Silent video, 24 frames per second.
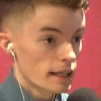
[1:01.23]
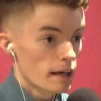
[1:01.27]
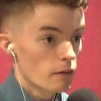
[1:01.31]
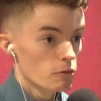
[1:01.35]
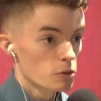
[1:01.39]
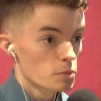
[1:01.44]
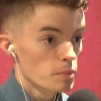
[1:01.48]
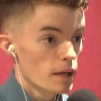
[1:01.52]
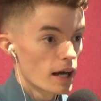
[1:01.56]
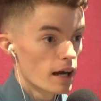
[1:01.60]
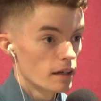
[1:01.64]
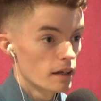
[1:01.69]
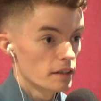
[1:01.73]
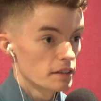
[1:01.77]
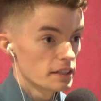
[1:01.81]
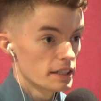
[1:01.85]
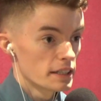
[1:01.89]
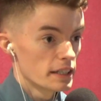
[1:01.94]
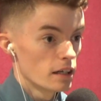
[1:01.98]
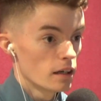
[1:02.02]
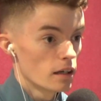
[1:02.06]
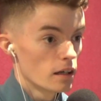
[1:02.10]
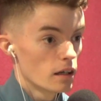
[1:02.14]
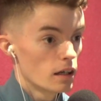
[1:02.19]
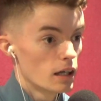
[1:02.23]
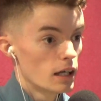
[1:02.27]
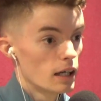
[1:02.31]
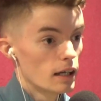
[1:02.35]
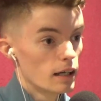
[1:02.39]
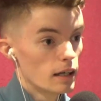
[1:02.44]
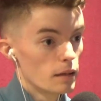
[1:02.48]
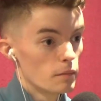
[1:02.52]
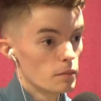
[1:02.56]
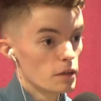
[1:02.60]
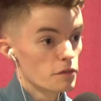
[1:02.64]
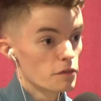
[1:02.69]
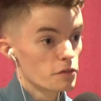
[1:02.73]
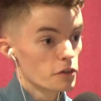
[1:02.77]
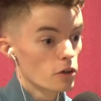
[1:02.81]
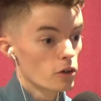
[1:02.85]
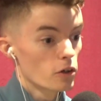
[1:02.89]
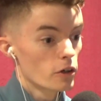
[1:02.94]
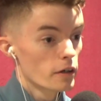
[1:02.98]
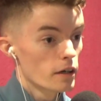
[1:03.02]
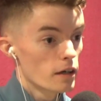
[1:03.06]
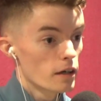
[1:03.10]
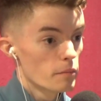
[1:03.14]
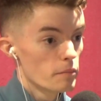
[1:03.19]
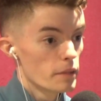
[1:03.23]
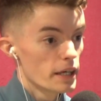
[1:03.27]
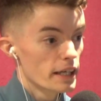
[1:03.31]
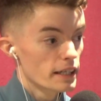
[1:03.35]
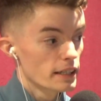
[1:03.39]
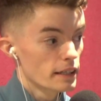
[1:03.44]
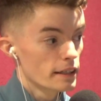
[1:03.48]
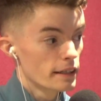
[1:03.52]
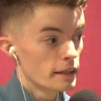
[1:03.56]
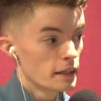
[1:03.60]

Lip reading: That was part of the deal. If you're going to make it